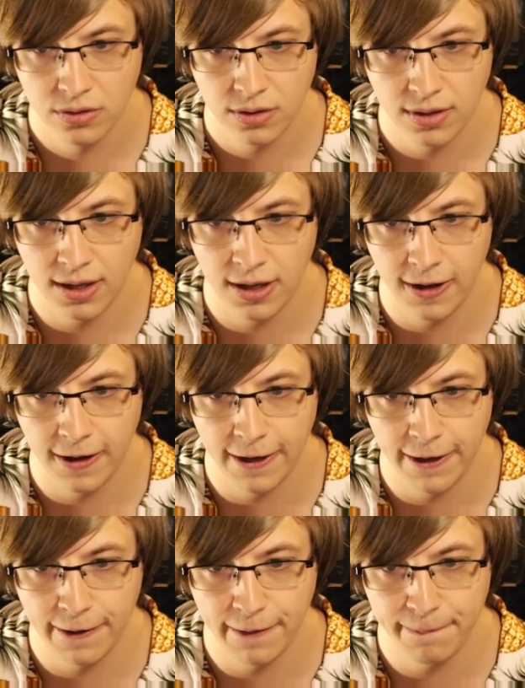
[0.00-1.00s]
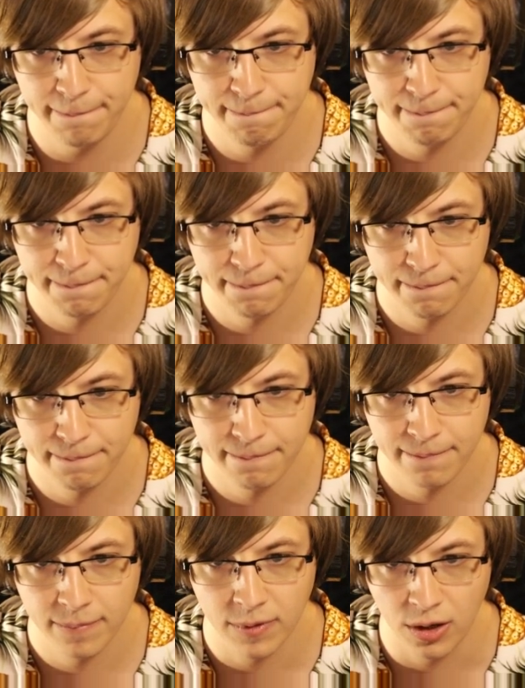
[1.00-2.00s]
Um
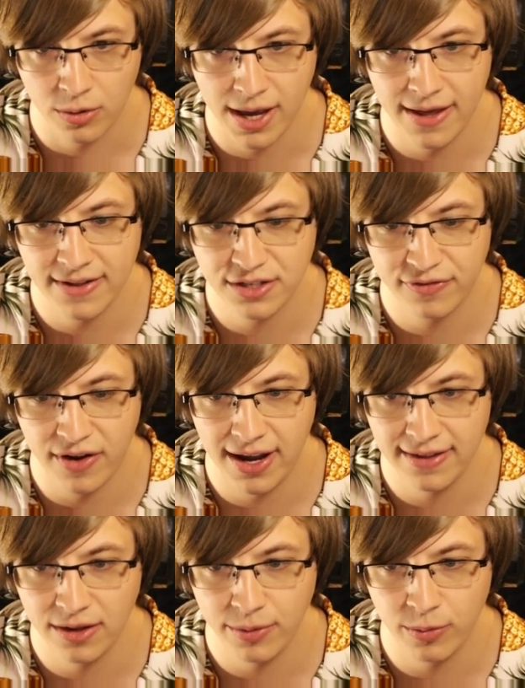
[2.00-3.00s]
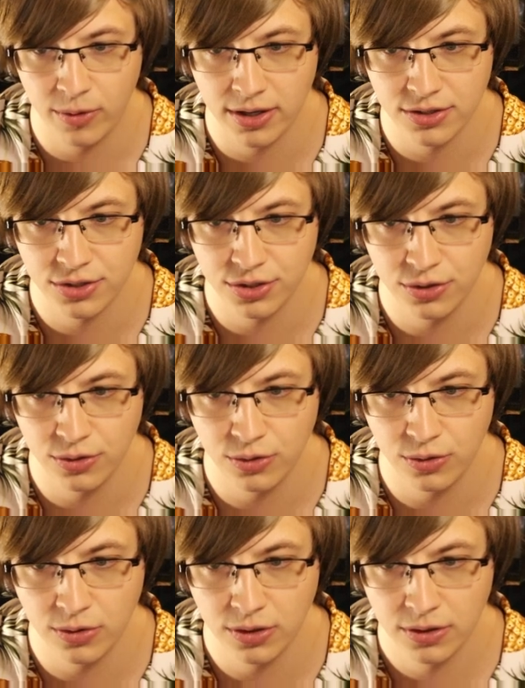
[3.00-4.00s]
Okay, that's fine. Then we want
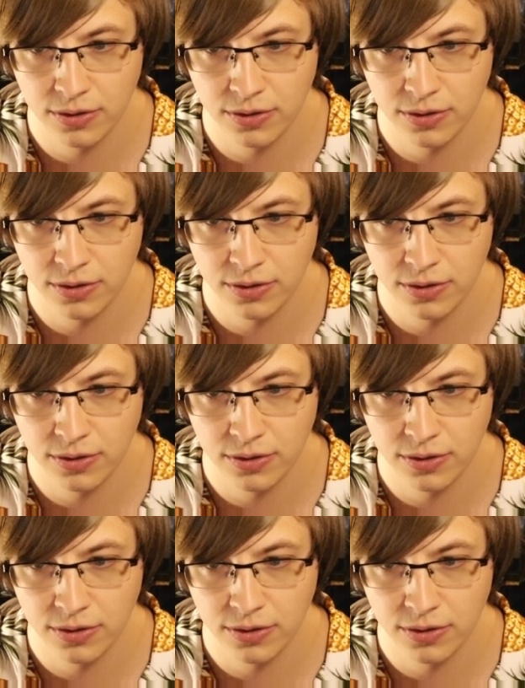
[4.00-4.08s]
to